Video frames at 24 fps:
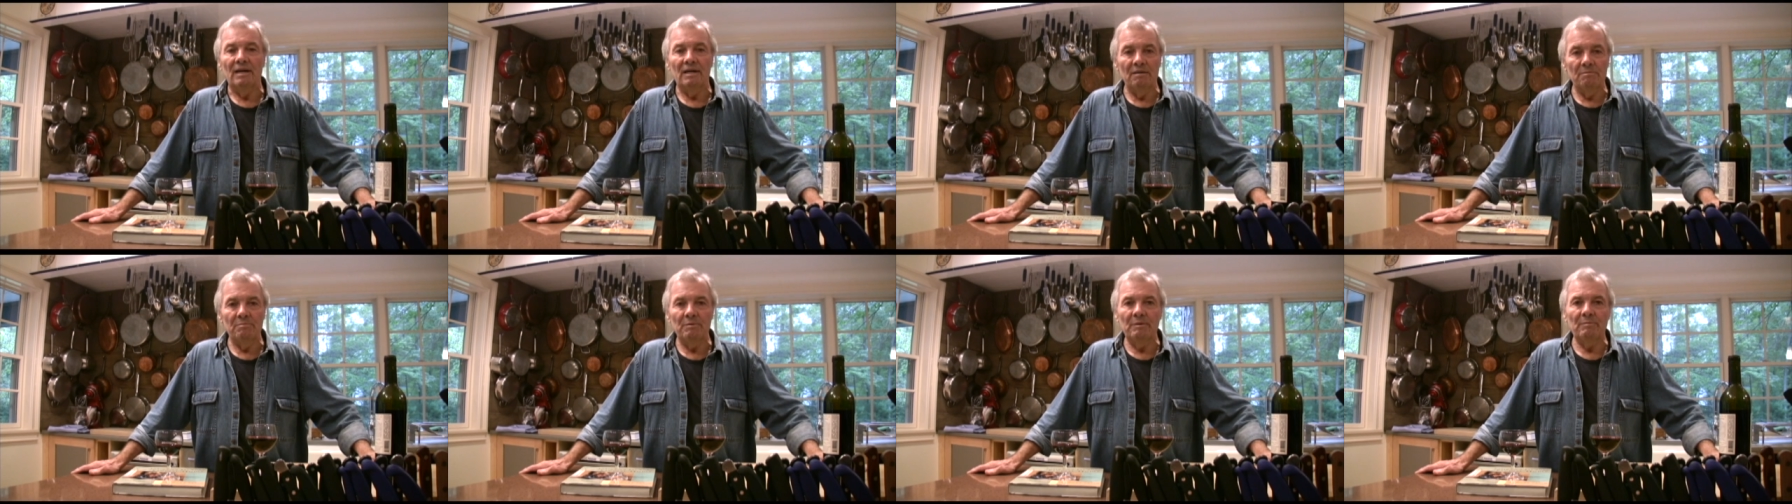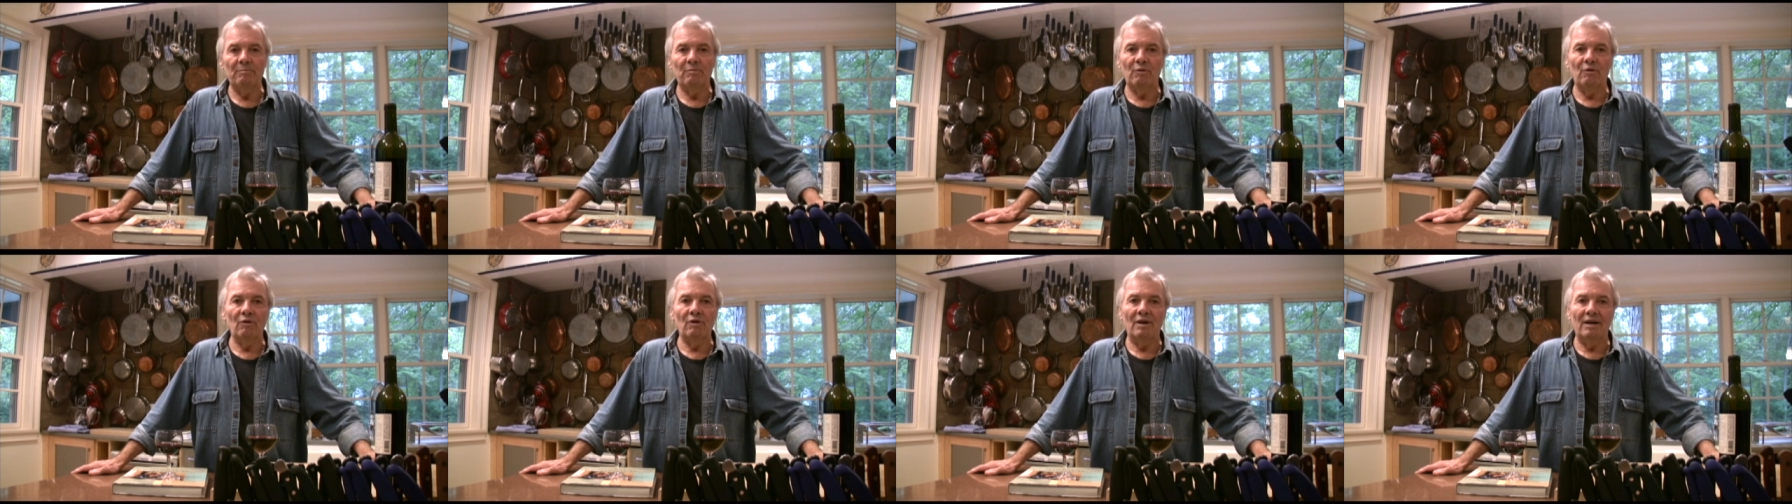and
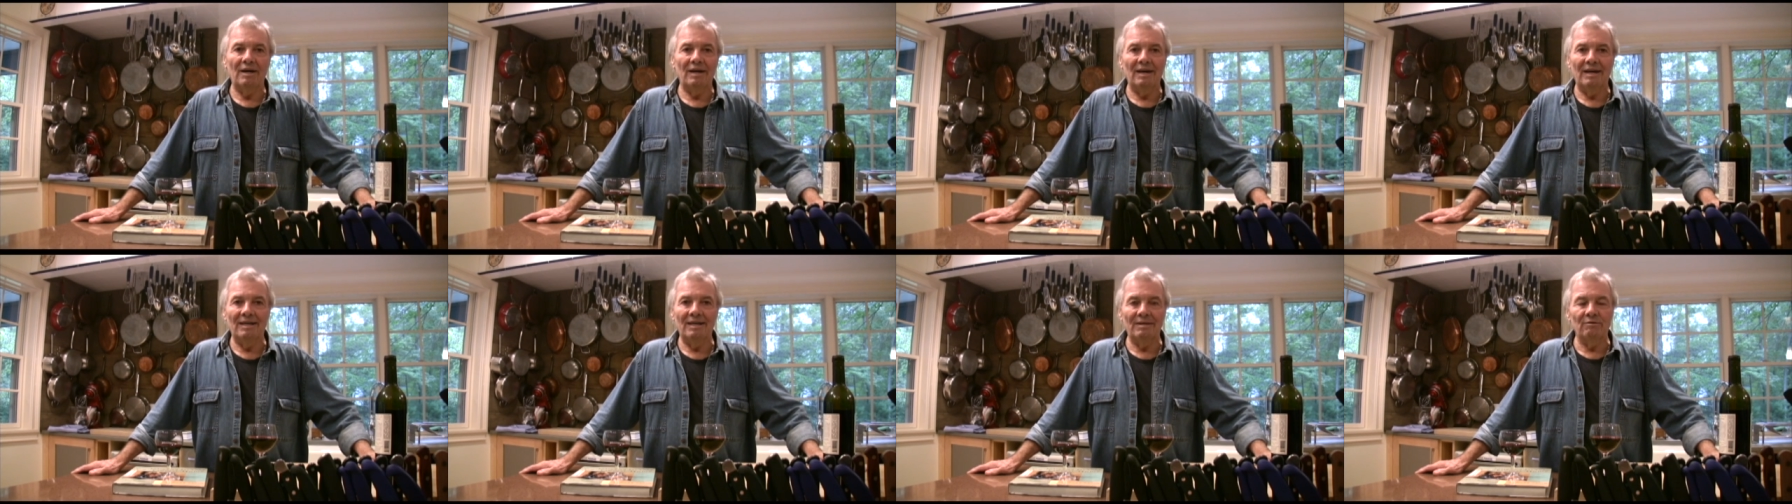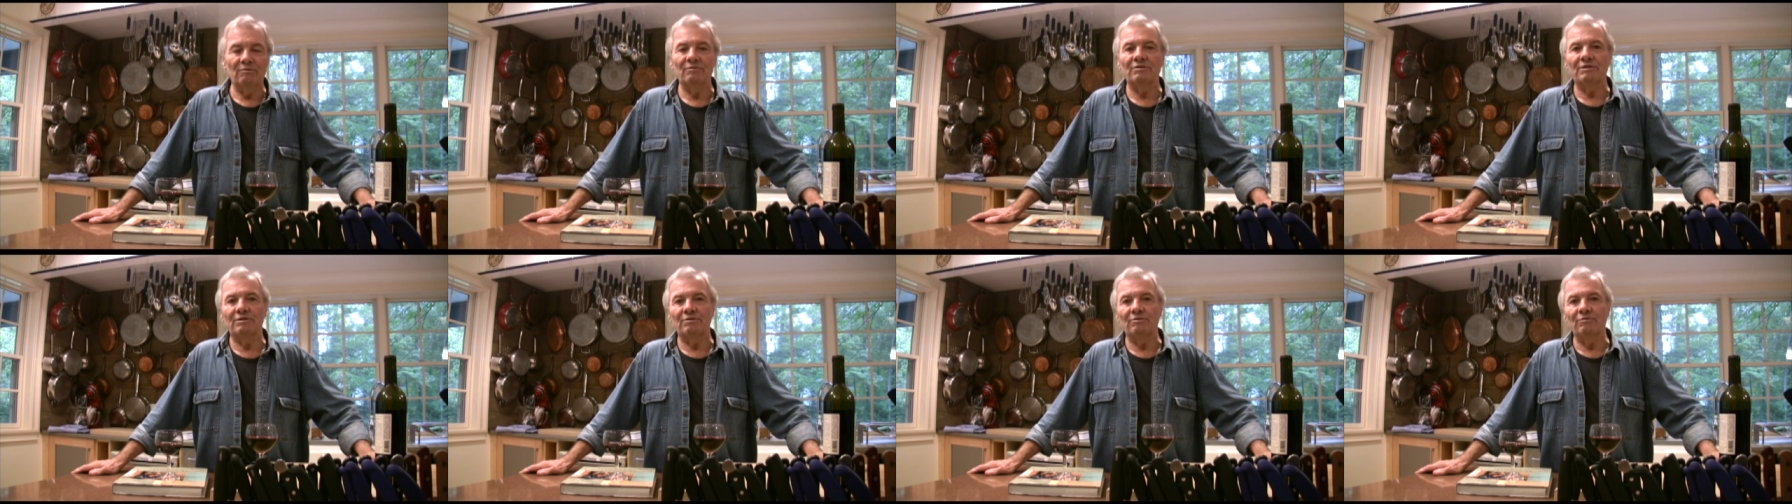people
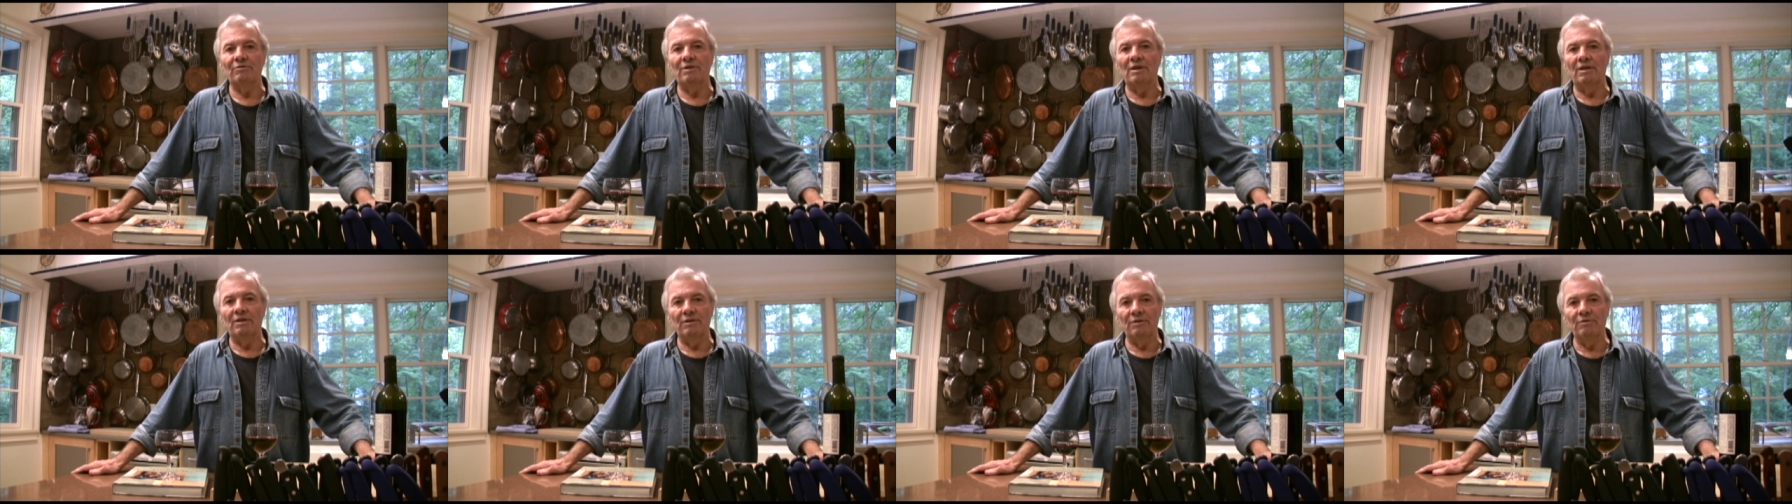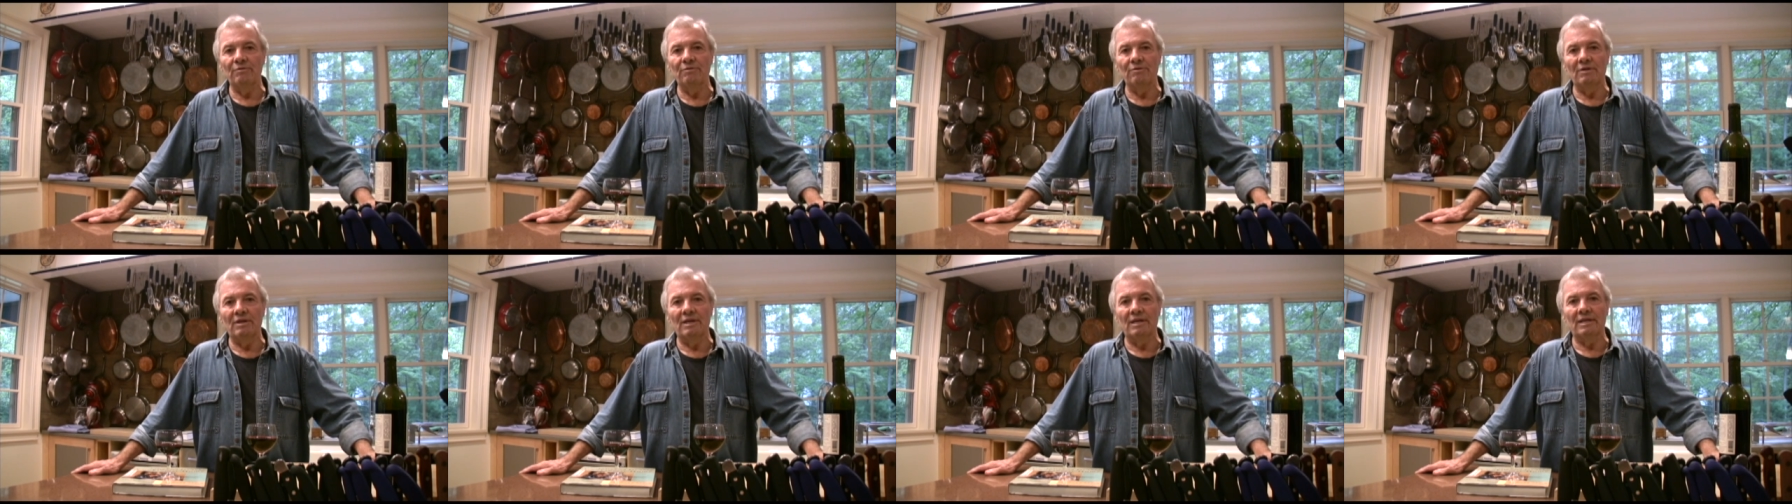understood and
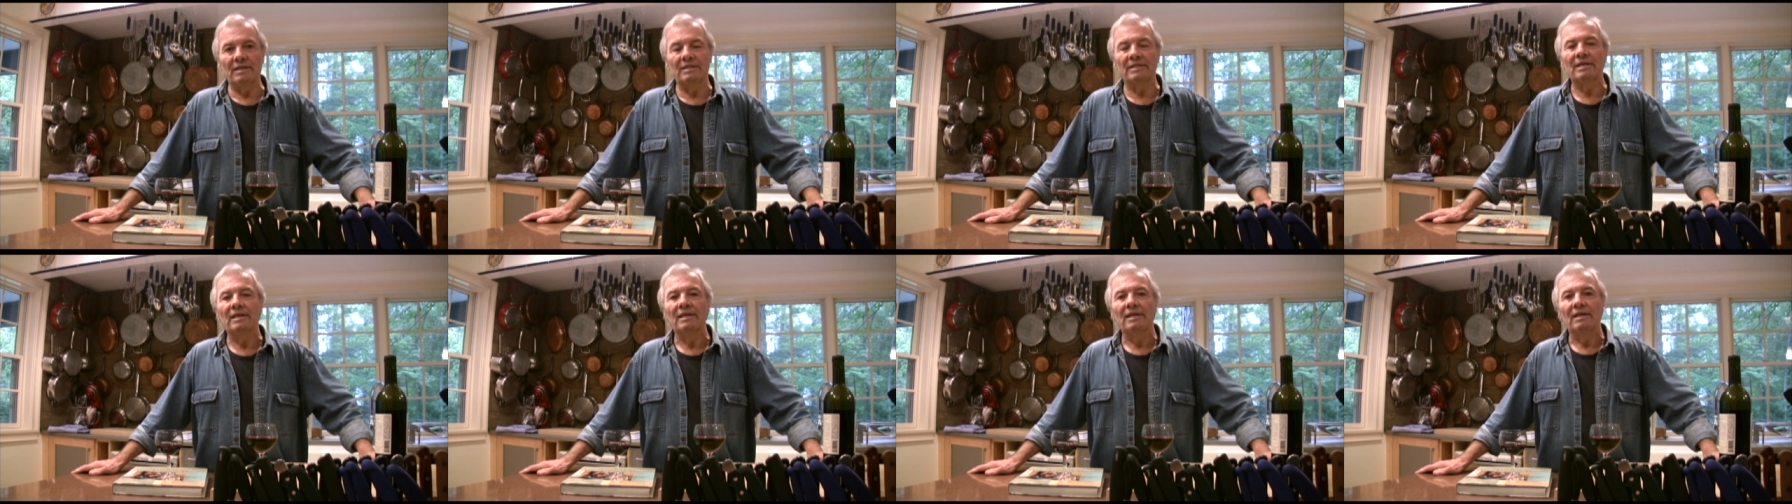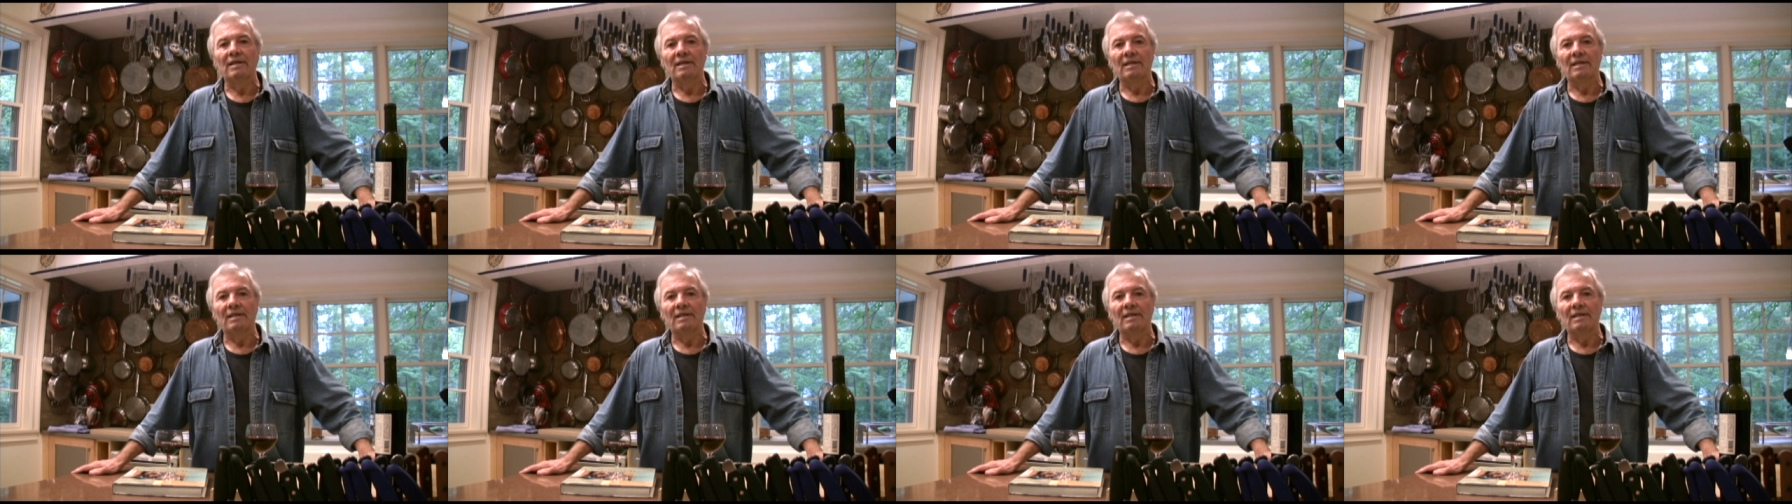knew that